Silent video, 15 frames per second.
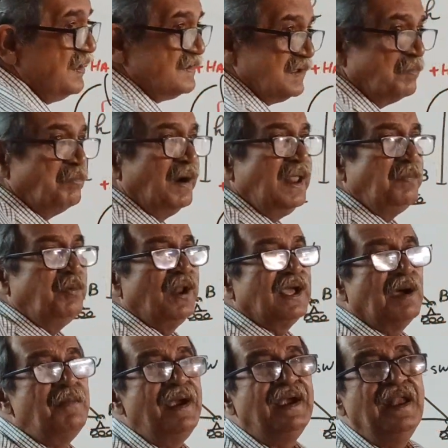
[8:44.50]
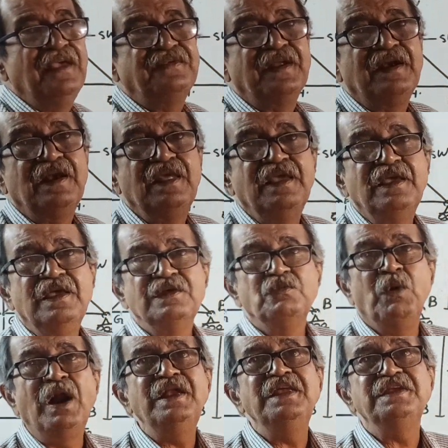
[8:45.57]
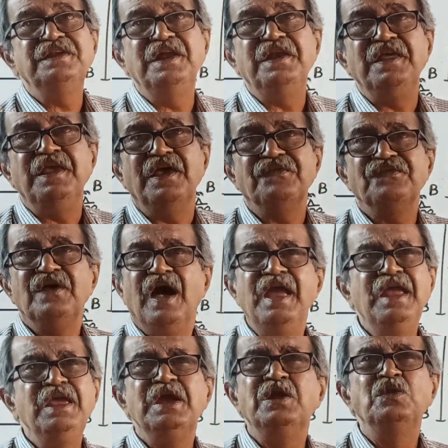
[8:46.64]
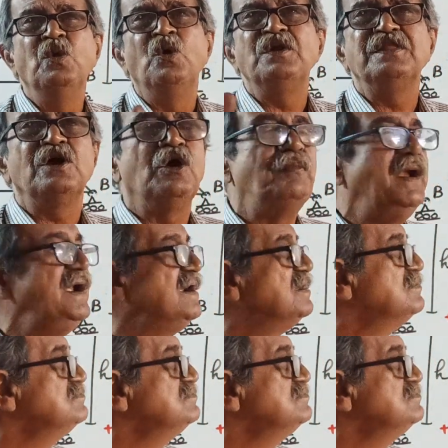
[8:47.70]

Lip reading: Somebody put a comment recently. What is DTS? I ignored the comment.